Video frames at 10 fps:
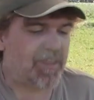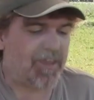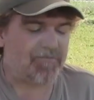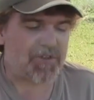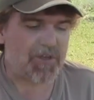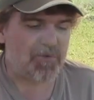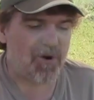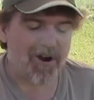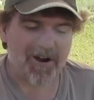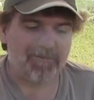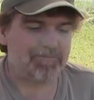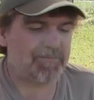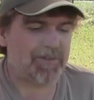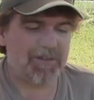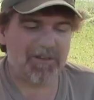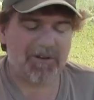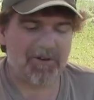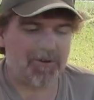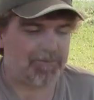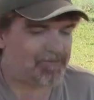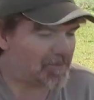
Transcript: If you are, you know,